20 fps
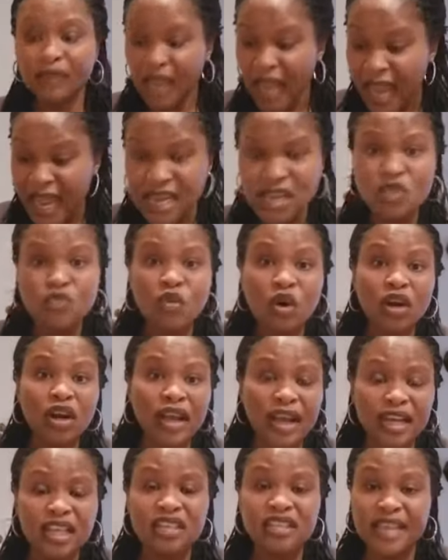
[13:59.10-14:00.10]
Anyone or
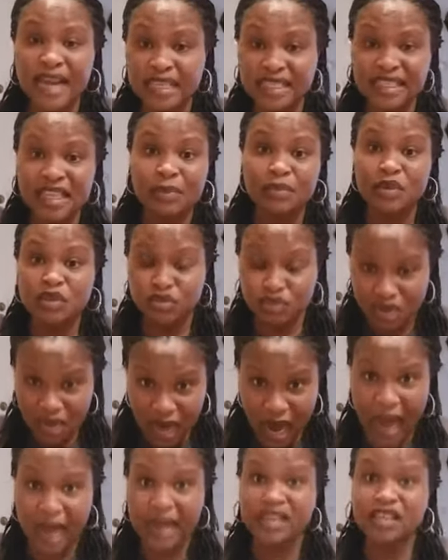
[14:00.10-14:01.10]
anything that stands between
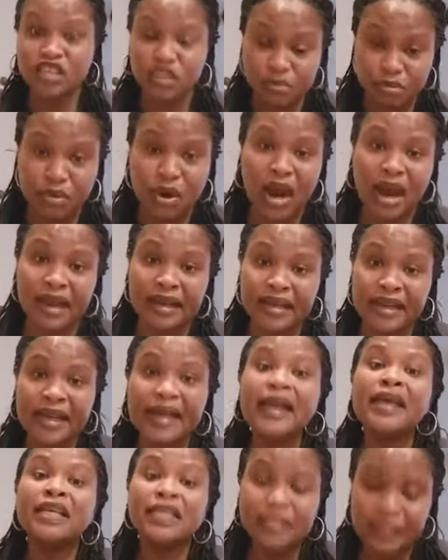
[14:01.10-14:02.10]
God and his bride,
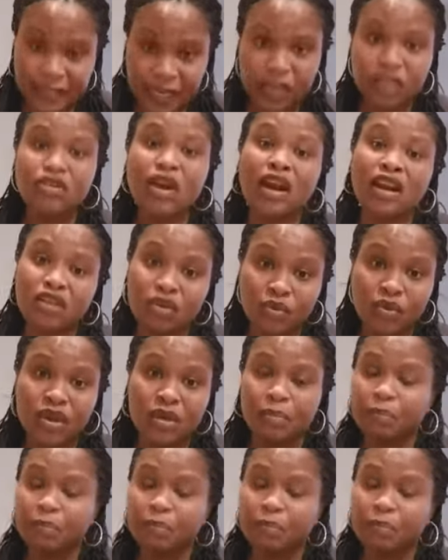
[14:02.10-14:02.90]
he's taking you out of the way.